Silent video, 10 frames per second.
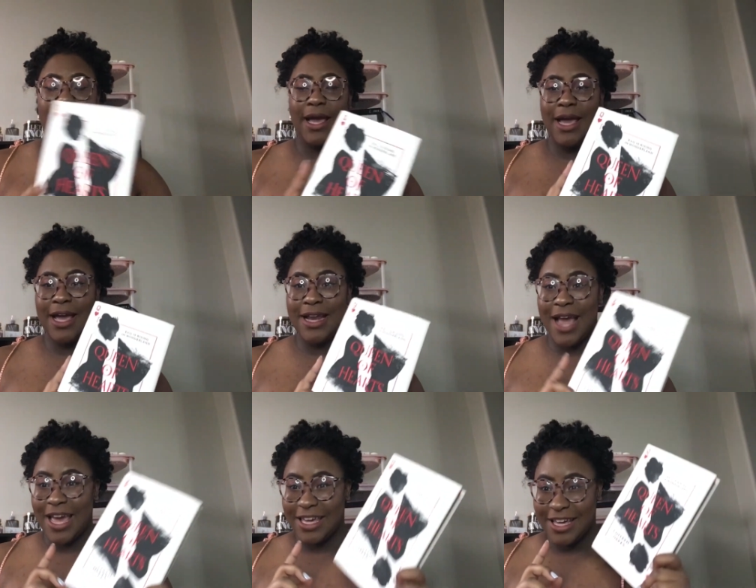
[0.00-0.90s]
And
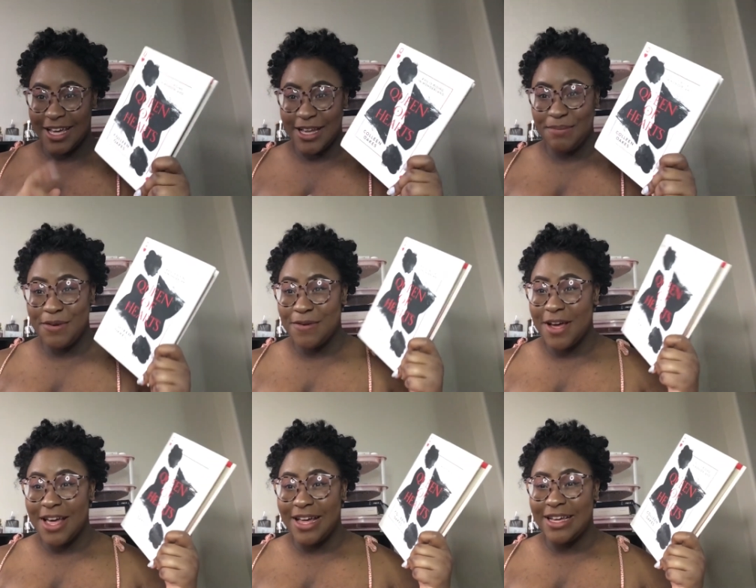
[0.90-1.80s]
I could be
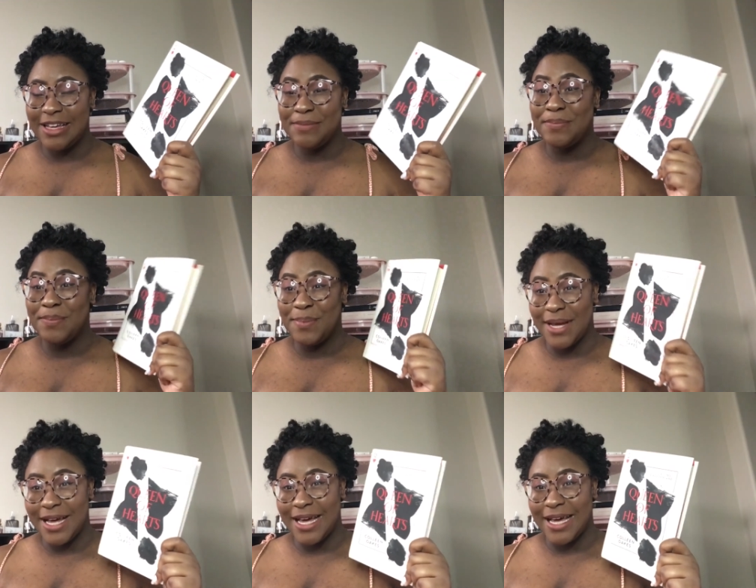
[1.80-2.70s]
wrong,
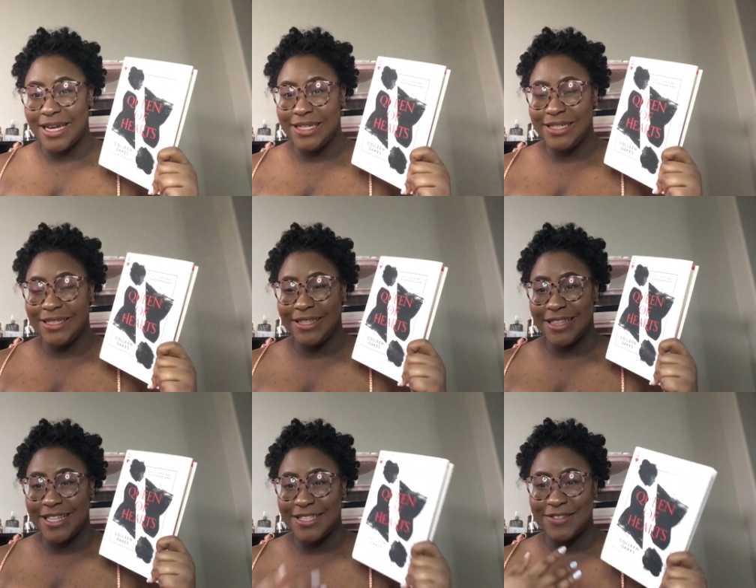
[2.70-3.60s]
but
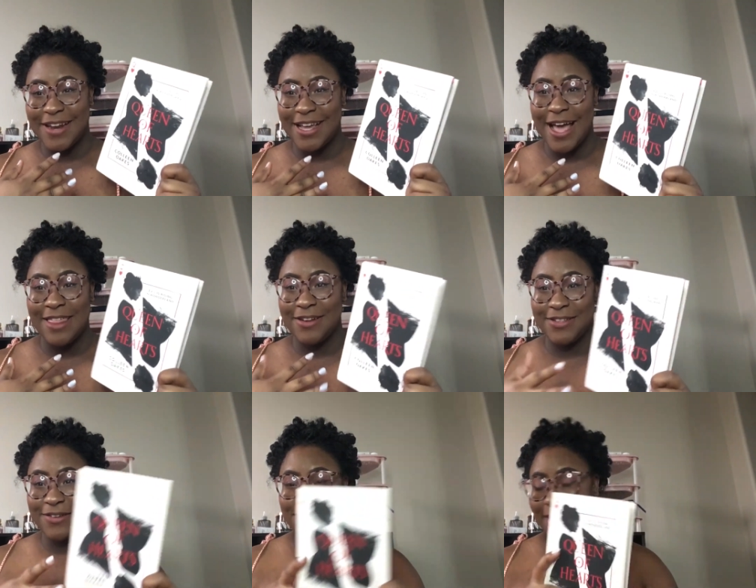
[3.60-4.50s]
this is what I gathered so far.